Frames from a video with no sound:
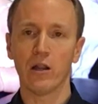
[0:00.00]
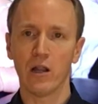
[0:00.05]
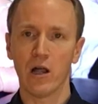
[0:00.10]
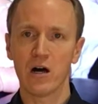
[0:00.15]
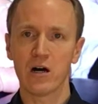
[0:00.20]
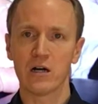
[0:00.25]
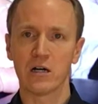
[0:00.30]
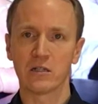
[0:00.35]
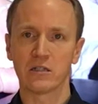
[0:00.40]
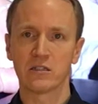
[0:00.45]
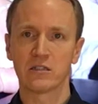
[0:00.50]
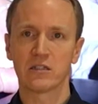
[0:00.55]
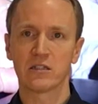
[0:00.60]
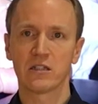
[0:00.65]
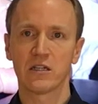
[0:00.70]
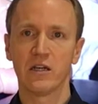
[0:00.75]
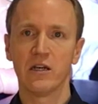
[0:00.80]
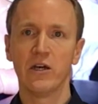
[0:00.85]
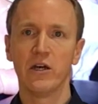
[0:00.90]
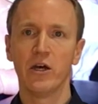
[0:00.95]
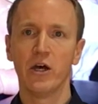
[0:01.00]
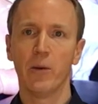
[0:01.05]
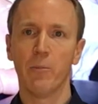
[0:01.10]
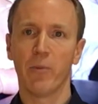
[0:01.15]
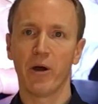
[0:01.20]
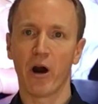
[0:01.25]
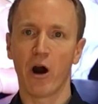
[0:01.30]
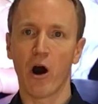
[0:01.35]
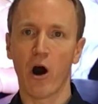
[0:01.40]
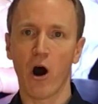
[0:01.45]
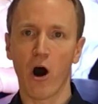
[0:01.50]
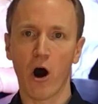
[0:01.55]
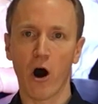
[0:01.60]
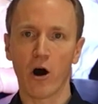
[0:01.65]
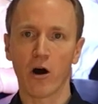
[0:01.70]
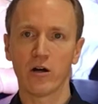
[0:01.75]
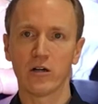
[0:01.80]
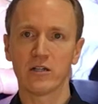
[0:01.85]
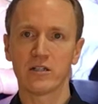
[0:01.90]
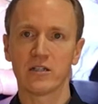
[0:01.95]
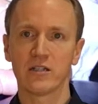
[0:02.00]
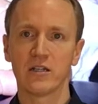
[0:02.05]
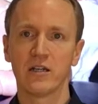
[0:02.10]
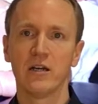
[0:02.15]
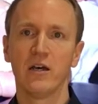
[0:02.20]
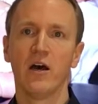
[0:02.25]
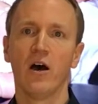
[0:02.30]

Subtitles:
lungs, but our heart,